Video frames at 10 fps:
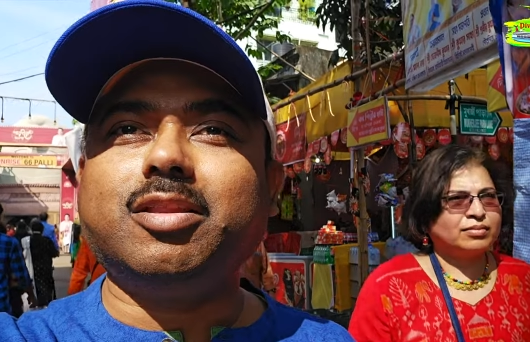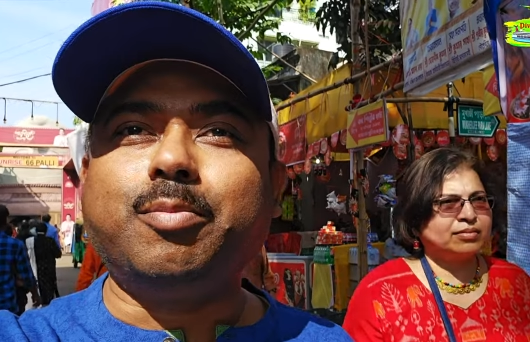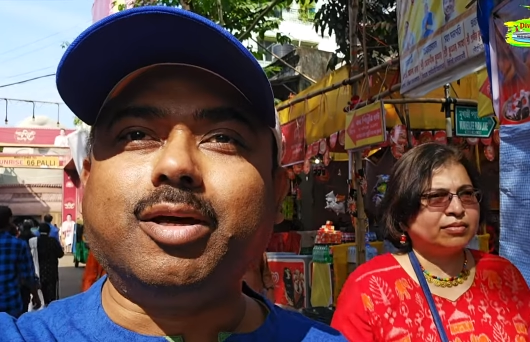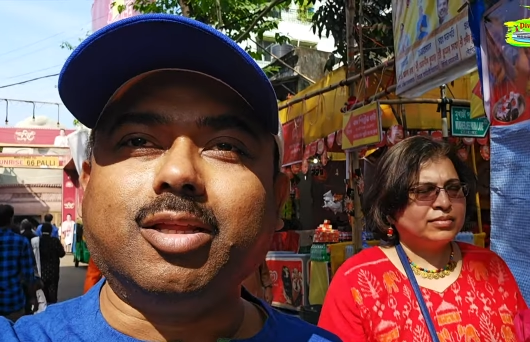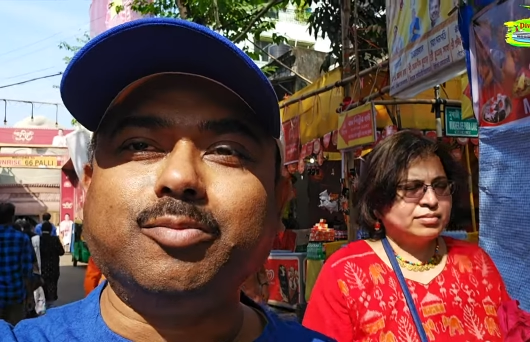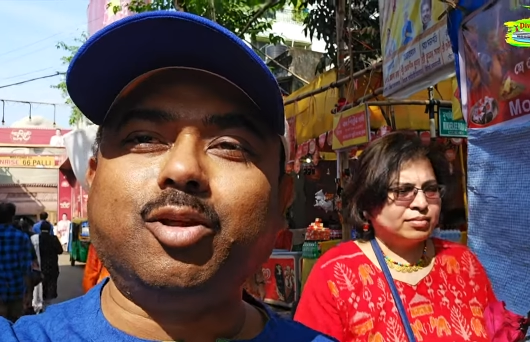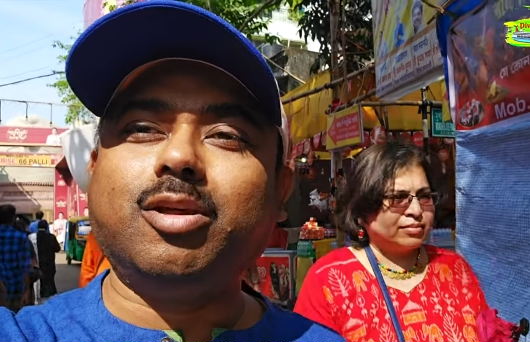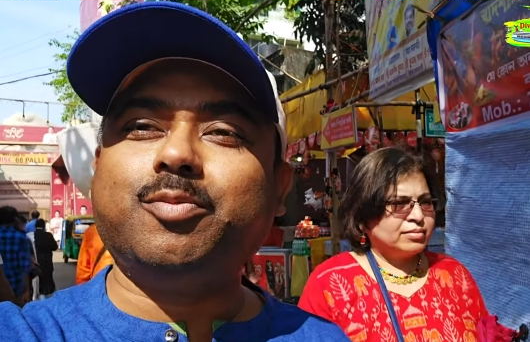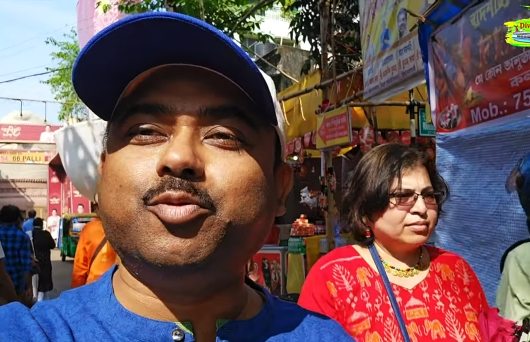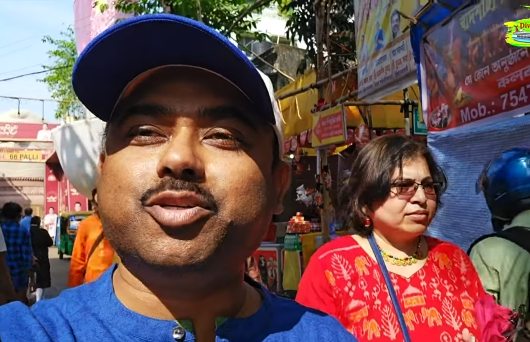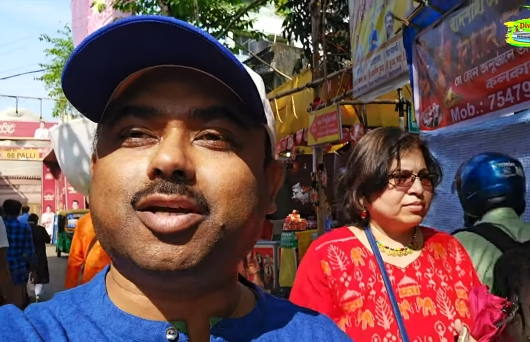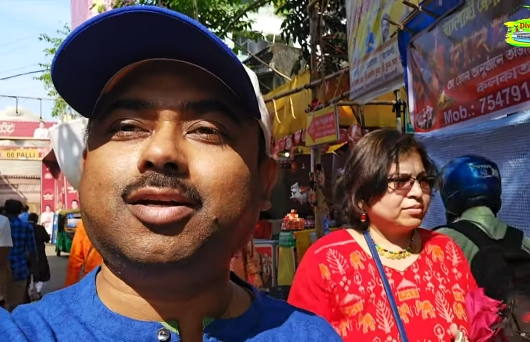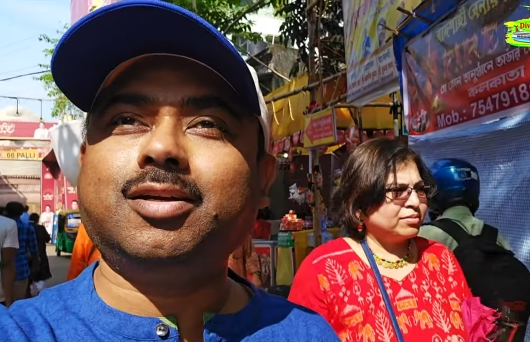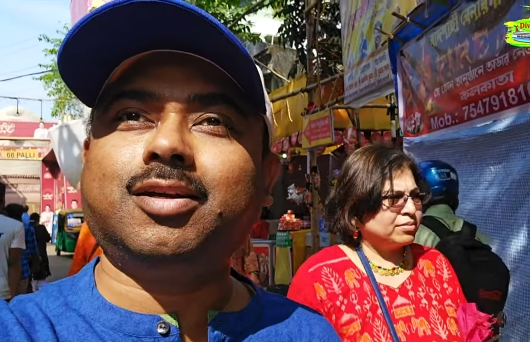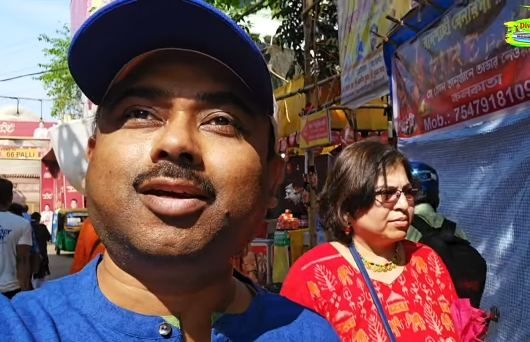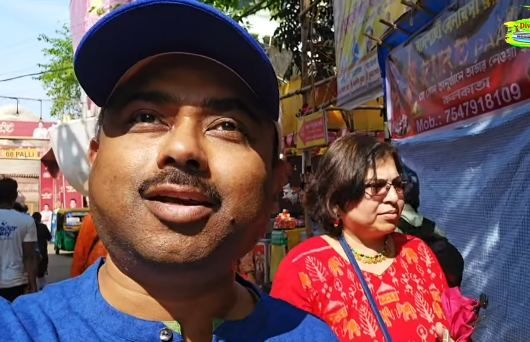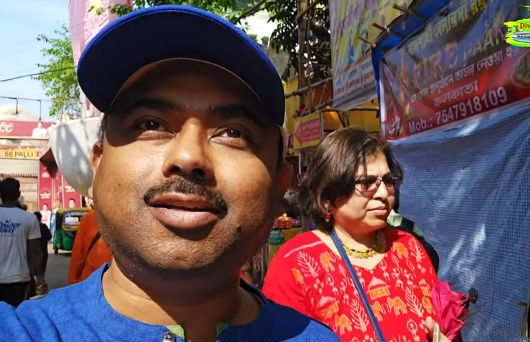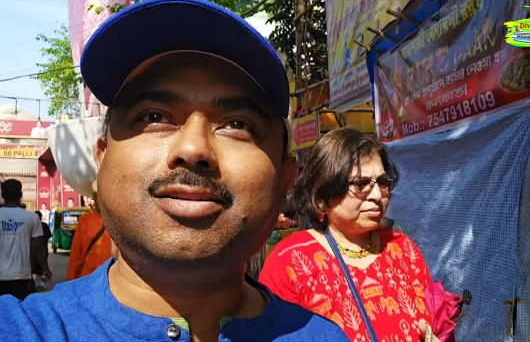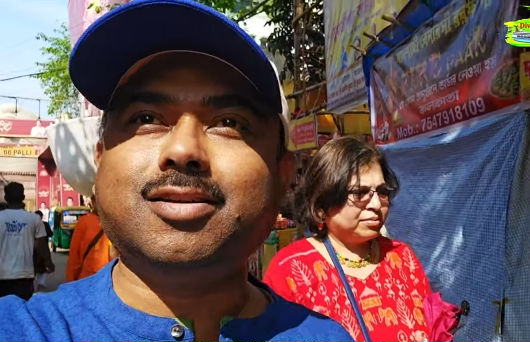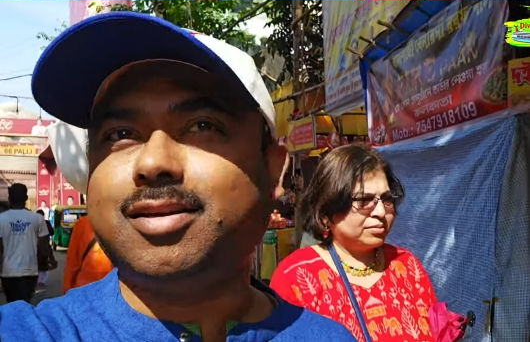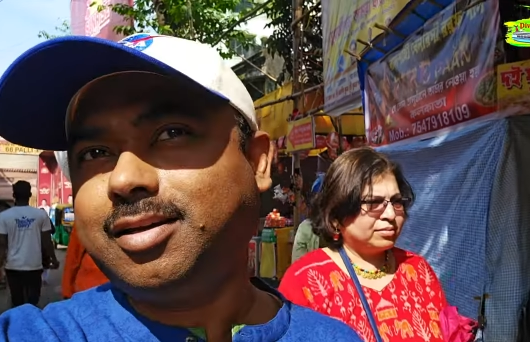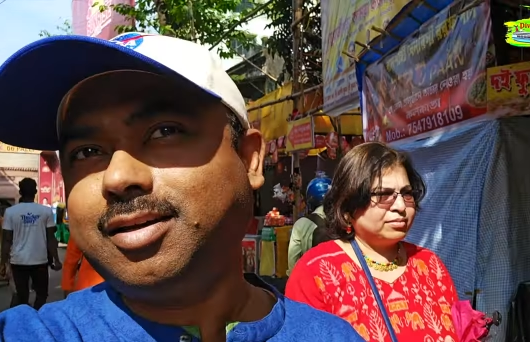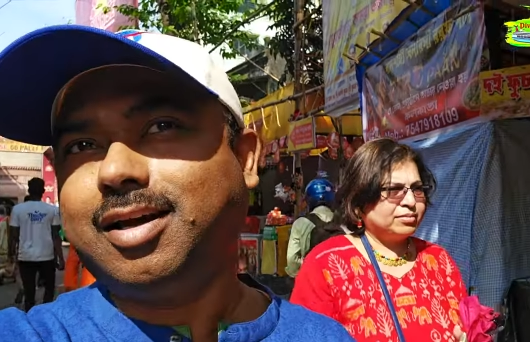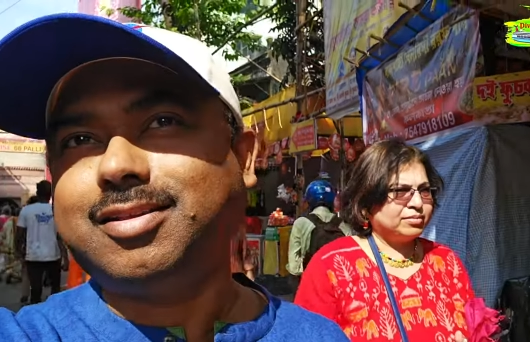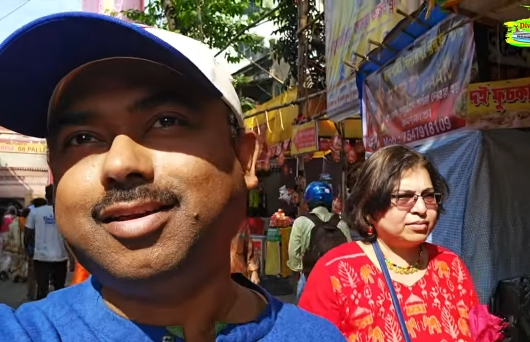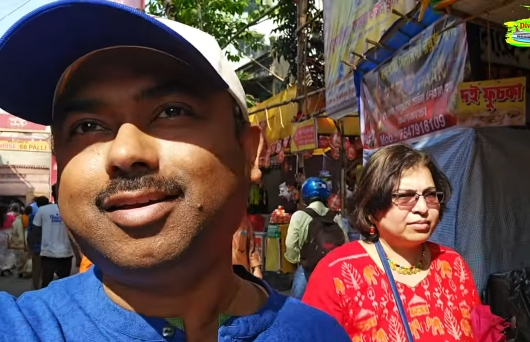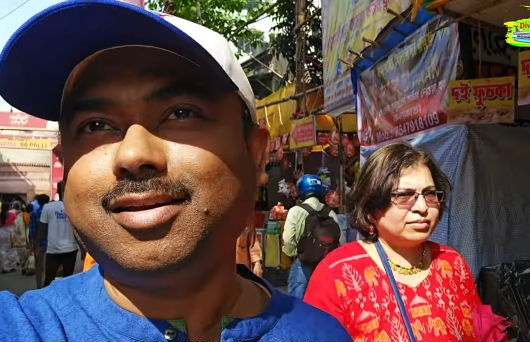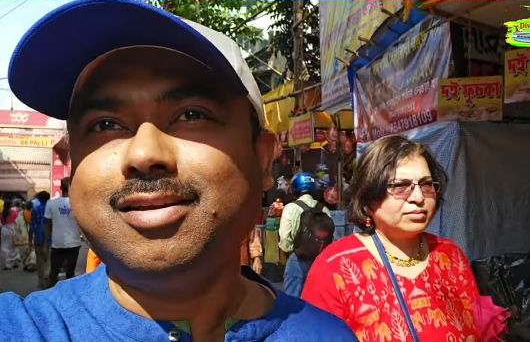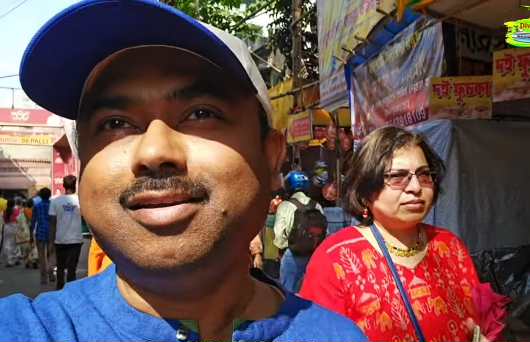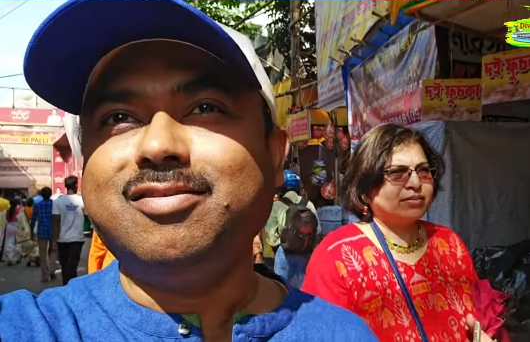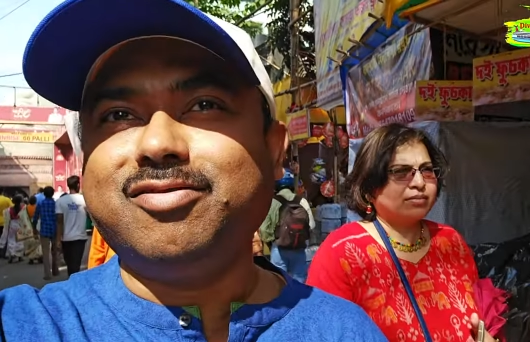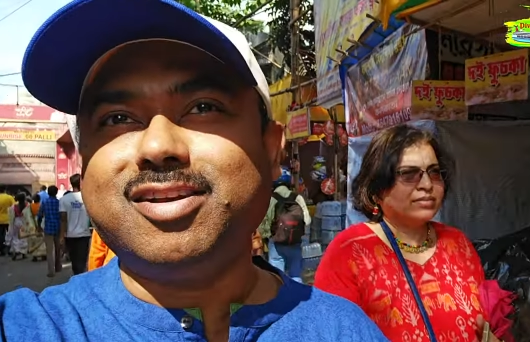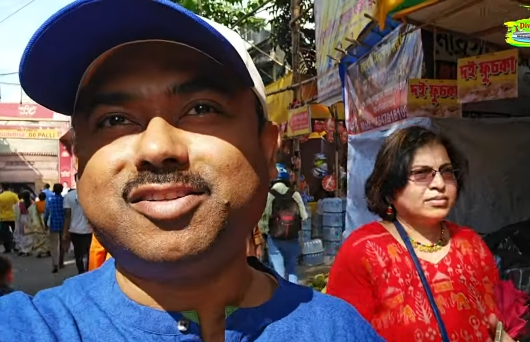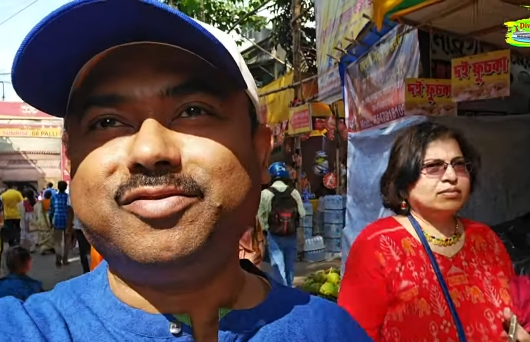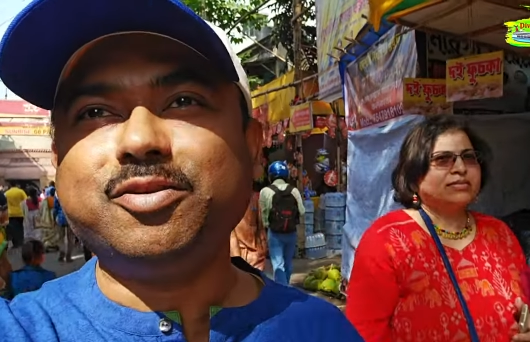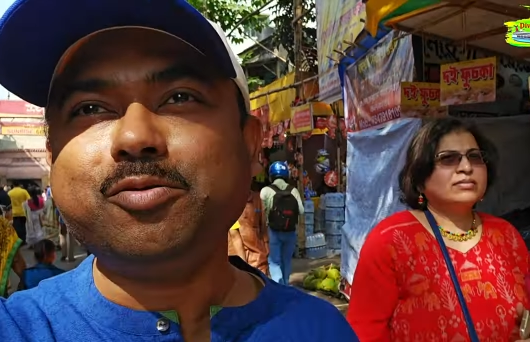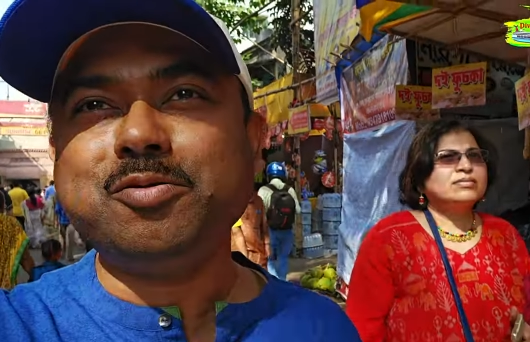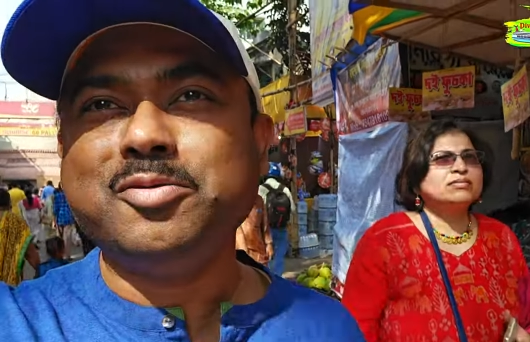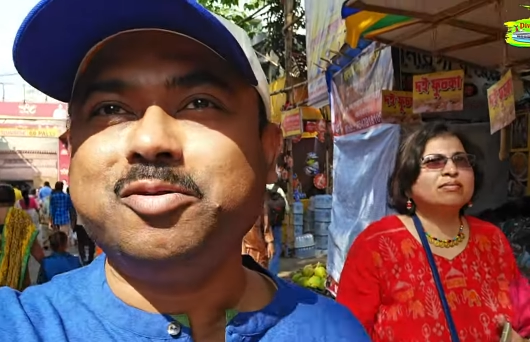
Speaker 1: the Badamtala Puja, and I think first view,